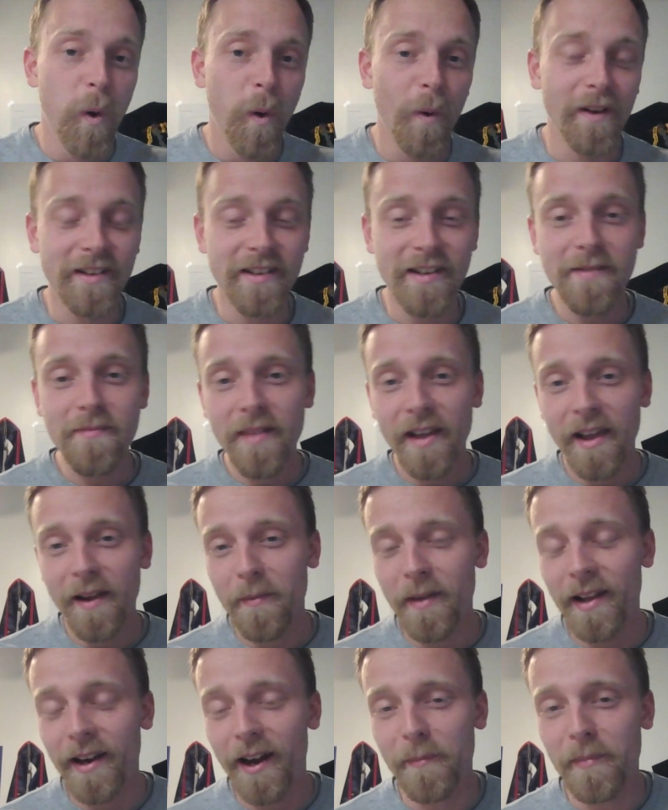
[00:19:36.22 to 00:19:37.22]
which he may or
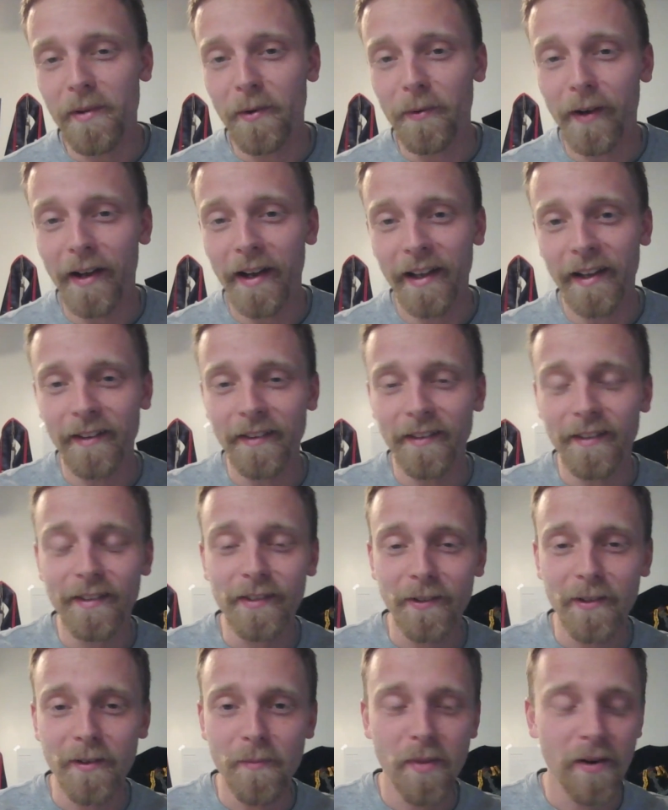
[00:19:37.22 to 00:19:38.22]
may not be right in
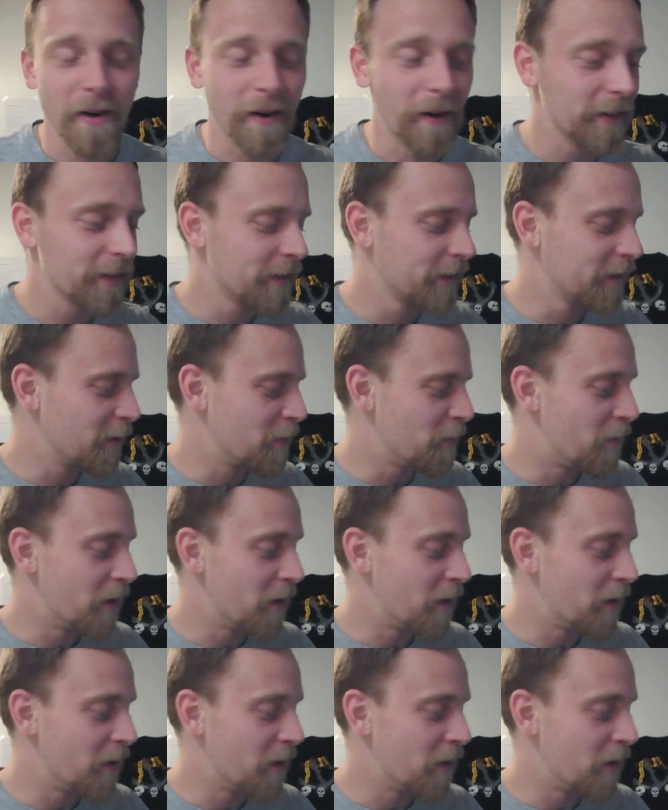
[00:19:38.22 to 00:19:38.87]
certain parts.